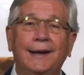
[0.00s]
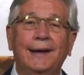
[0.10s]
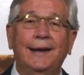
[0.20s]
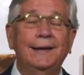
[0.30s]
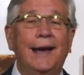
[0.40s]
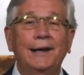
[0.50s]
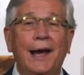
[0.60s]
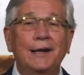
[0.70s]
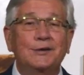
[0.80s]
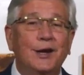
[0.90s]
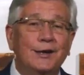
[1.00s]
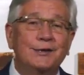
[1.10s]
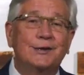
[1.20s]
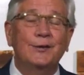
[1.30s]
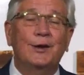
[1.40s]
not
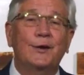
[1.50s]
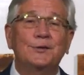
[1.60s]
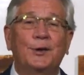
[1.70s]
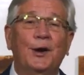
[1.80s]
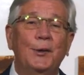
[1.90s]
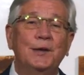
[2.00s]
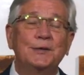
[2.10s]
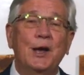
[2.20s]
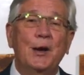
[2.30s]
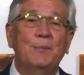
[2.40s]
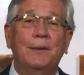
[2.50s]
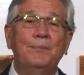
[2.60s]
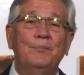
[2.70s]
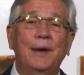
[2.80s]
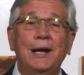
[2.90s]
just to those who are homeless, but
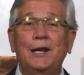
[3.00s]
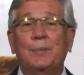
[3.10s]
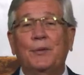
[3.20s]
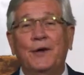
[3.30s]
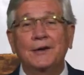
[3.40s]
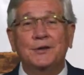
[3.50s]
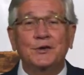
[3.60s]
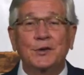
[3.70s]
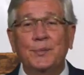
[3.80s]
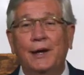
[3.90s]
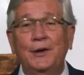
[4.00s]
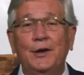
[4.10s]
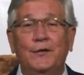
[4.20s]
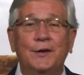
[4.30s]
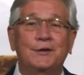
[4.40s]
many of the professors from Baylor
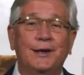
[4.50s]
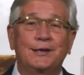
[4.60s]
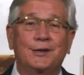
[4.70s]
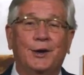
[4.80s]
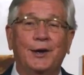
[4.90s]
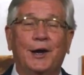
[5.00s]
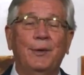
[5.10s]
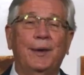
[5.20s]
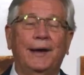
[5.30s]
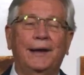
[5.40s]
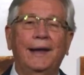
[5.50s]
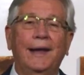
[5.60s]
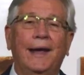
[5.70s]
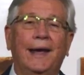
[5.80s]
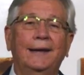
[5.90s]
University started coming
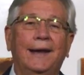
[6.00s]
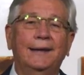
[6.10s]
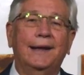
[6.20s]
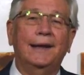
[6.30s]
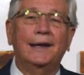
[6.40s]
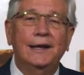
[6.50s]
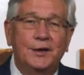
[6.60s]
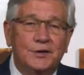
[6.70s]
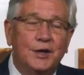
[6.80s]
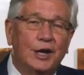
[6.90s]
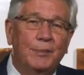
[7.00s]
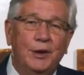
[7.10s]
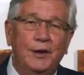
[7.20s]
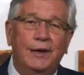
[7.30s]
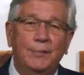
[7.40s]
and leaders in the
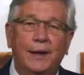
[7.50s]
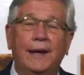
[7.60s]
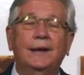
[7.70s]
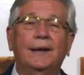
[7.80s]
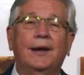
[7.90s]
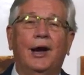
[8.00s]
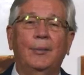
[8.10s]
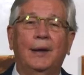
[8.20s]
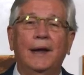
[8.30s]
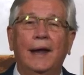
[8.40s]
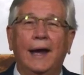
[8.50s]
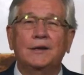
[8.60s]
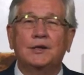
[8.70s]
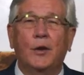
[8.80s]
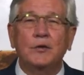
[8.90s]
community began to come. And
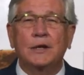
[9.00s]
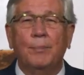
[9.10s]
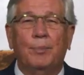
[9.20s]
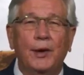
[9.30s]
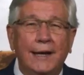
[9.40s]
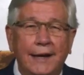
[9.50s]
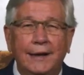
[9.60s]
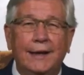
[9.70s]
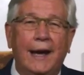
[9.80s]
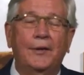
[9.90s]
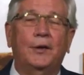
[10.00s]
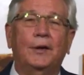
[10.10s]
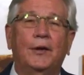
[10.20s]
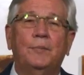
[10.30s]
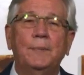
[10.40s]
so it was a bringing together
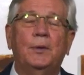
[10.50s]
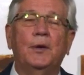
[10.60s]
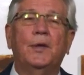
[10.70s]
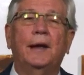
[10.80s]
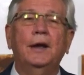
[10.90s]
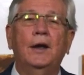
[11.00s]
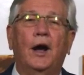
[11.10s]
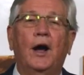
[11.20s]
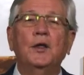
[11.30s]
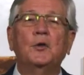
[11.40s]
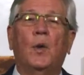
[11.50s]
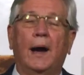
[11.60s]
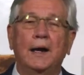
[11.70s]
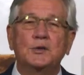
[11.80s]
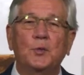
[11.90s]
of people that
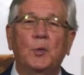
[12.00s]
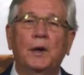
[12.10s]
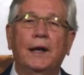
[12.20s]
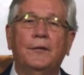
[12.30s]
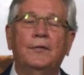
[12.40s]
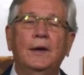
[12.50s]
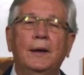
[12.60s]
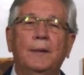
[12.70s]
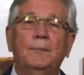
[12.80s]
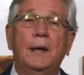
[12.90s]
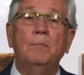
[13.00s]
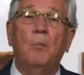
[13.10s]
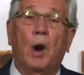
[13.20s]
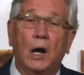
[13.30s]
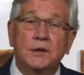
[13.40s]
otherwise would have been
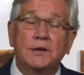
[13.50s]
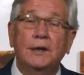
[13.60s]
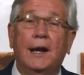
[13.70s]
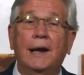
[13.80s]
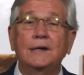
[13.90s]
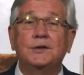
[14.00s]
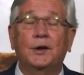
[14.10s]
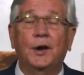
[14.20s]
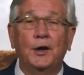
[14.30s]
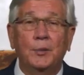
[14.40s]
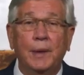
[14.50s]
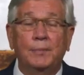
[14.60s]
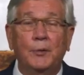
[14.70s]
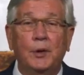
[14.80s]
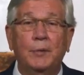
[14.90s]
marginalized or other
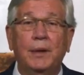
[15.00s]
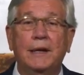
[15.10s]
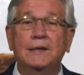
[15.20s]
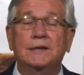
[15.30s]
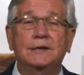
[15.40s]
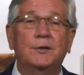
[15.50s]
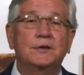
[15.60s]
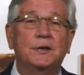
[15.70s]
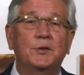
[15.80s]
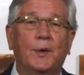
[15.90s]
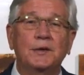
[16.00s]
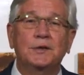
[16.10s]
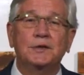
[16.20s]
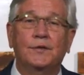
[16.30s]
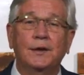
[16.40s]
people would have been in
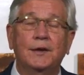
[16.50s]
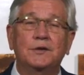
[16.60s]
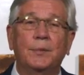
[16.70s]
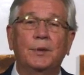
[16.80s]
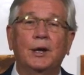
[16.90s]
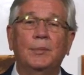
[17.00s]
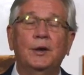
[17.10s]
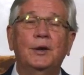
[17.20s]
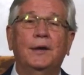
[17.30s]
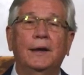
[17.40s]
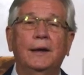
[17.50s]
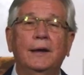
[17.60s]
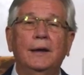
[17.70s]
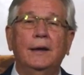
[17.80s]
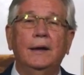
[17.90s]
situations of leadership in the community.
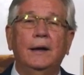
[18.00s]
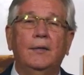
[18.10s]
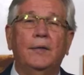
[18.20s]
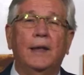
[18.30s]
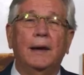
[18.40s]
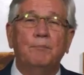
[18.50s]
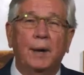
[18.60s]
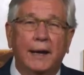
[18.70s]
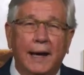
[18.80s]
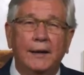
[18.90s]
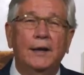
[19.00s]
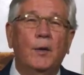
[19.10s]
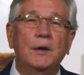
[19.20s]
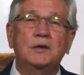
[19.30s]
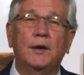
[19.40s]
They began to
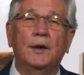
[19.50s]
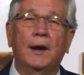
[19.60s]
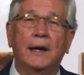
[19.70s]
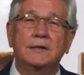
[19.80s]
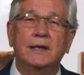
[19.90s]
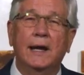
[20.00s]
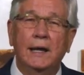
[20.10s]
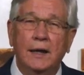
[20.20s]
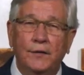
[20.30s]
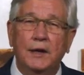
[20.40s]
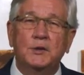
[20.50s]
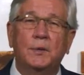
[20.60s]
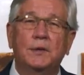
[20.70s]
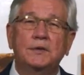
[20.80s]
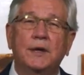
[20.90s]
know each other as
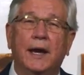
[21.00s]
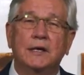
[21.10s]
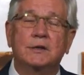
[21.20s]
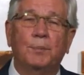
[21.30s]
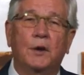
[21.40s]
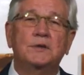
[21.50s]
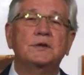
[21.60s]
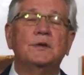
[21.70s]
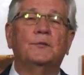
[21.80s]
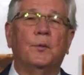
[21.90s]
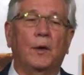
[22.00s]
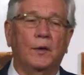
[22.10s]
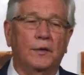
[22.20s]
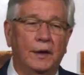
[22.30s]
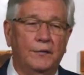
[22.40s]
individuals, as persons of
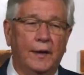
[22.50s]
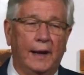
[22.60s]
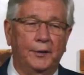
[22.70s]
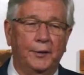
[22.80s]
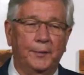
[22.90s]
worth and value.